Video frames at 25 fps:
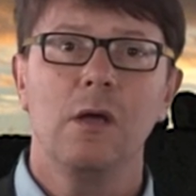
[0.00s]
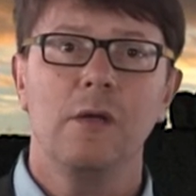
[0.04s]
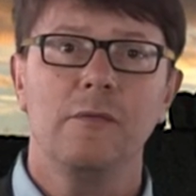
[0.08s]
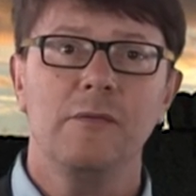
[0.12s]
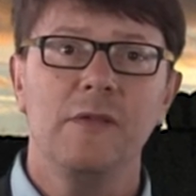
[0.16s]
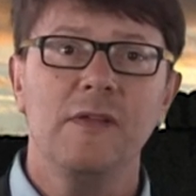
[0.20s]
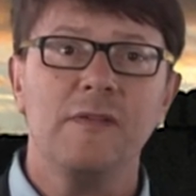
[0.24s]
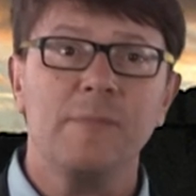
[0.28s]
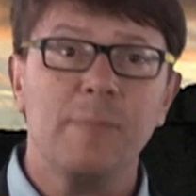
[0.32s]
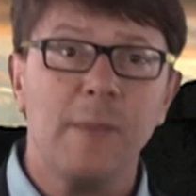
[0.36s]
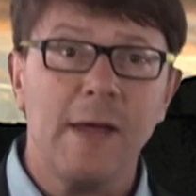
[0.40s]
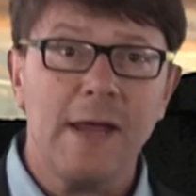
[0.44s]

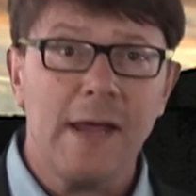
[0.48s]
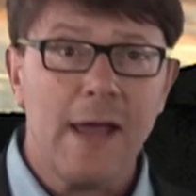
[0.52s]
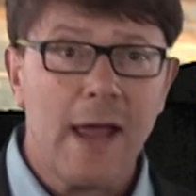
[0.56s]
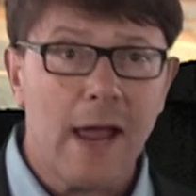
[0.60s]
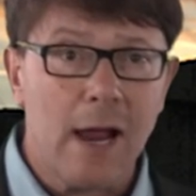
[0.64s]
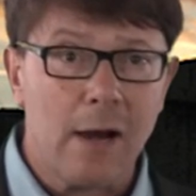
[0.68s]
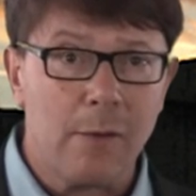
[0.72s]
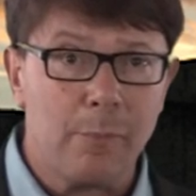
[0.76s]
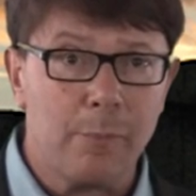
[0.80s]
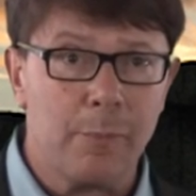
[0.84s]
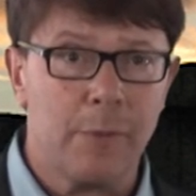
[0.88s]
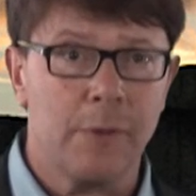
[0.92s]
This may
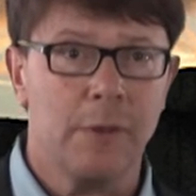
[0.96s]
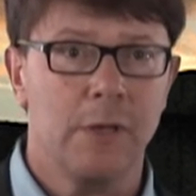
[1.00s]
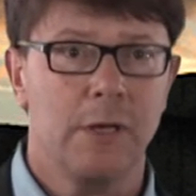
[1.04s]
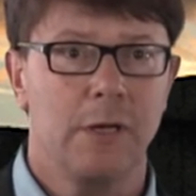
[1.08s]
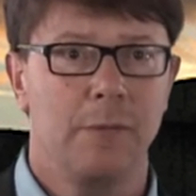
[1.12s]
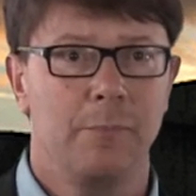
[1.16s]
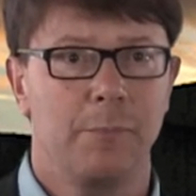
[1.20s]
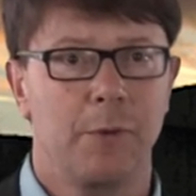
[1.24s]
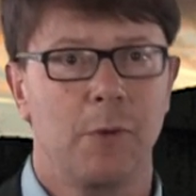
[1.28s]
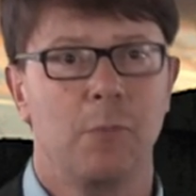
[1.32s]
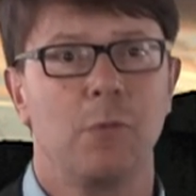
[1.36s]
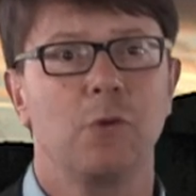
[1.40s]
help
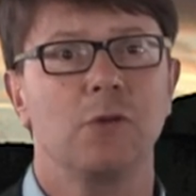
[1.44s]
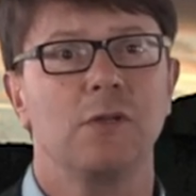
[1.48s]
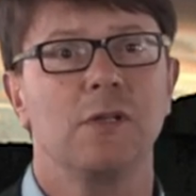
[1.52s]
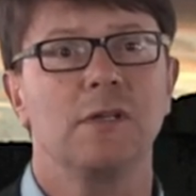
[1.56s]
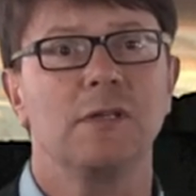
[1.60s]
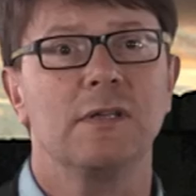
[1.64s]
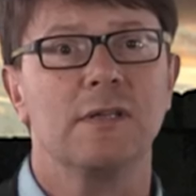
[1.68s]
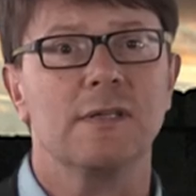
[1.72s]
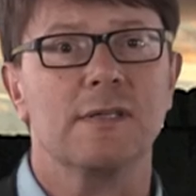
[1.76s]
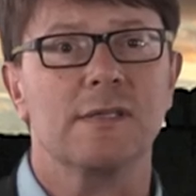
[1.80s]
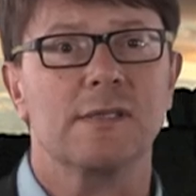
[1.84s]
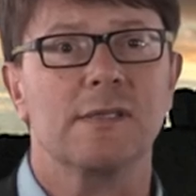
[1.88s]
in
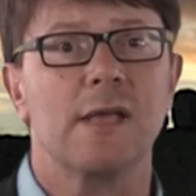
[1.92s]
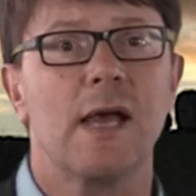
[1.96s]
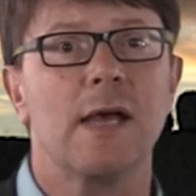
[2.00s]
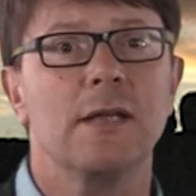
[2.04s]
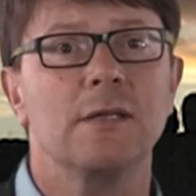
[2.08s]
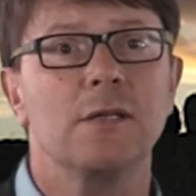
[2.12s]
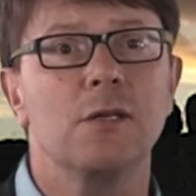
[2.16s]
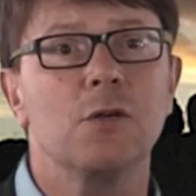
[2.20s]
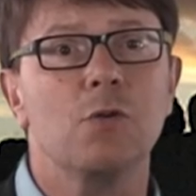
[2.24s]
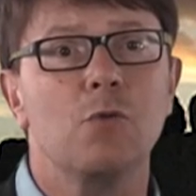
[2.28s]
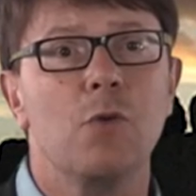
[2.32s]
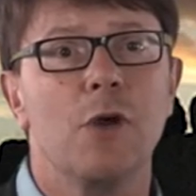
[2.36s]
promoting the
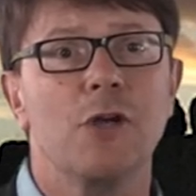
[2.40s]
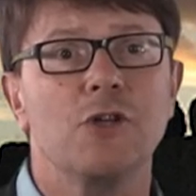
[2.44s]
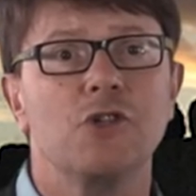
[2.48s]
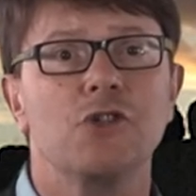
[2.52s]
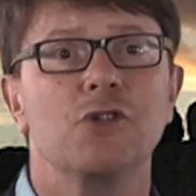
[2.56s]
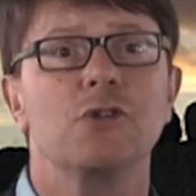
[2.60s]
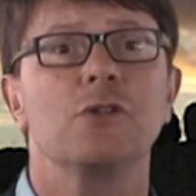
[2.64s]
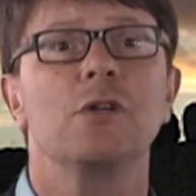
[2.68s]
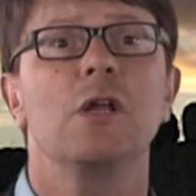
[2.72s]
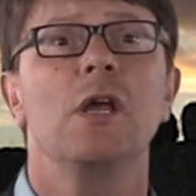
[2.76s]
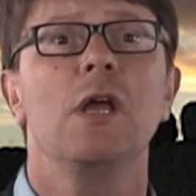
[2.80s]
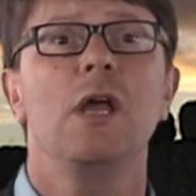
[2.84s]
site in
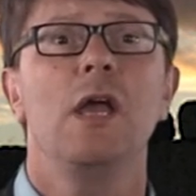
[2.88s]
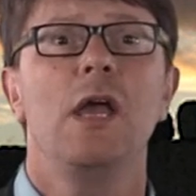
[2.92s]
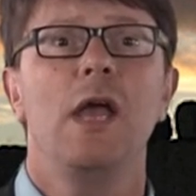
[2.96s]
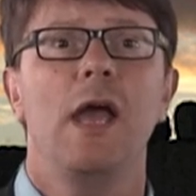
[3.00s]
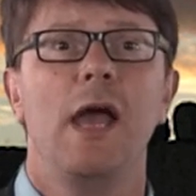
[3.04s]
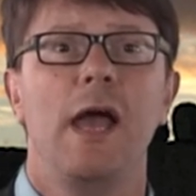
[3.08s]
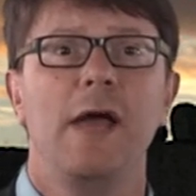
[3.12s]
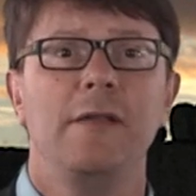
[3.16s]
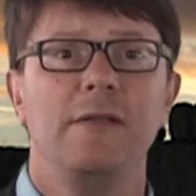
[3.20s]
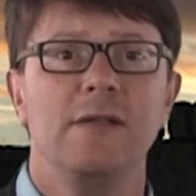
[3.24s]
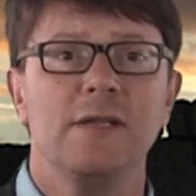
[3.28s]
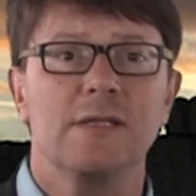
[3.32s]
question
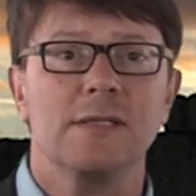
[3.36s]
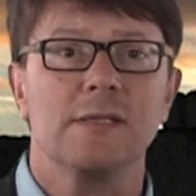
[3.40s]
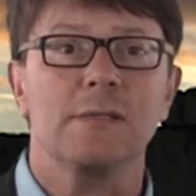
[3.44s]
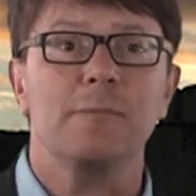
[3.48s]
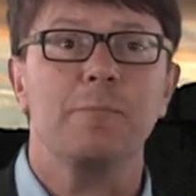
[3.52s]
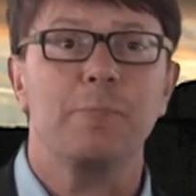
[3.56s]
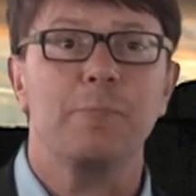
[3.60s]
and is